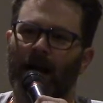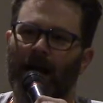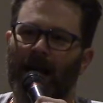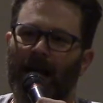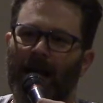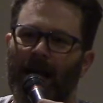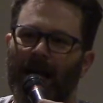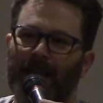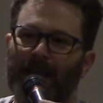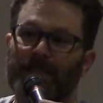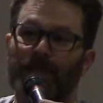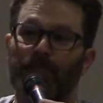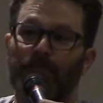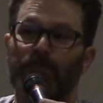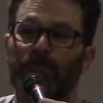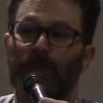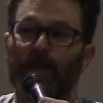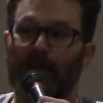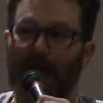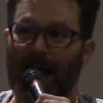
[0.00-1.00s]
it's a
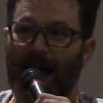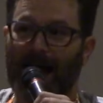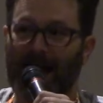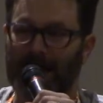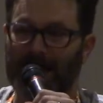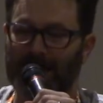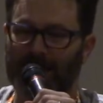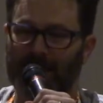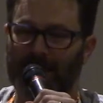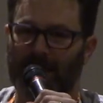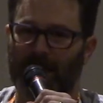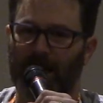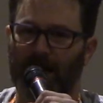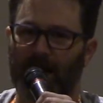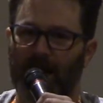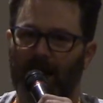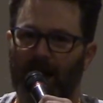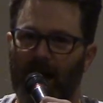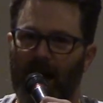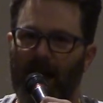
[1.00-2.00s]
blast. Uh,
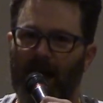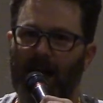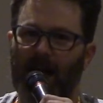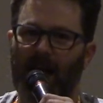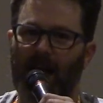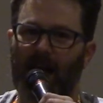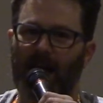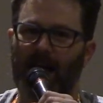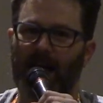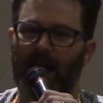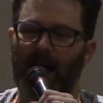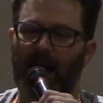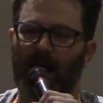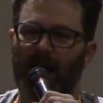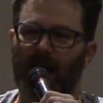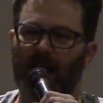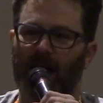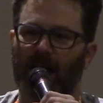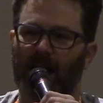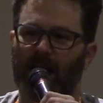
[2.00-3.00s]
I, I,
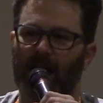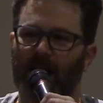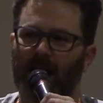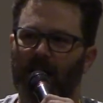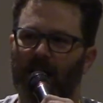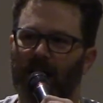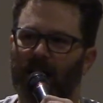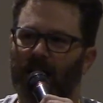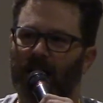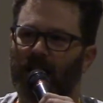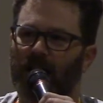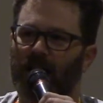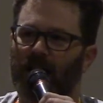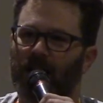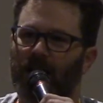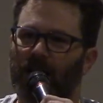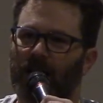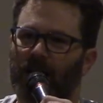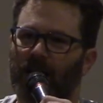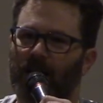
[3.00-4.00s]
I, uh,
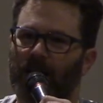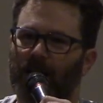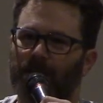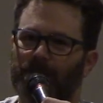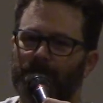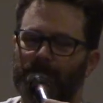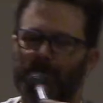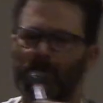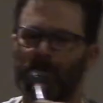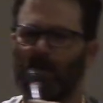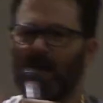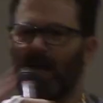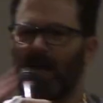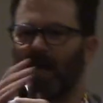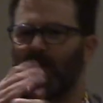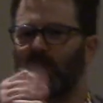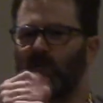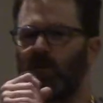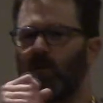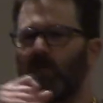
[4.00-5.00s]
I
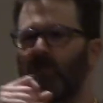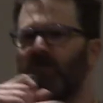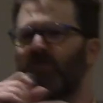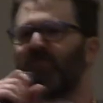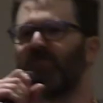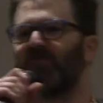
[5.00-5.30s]
got into a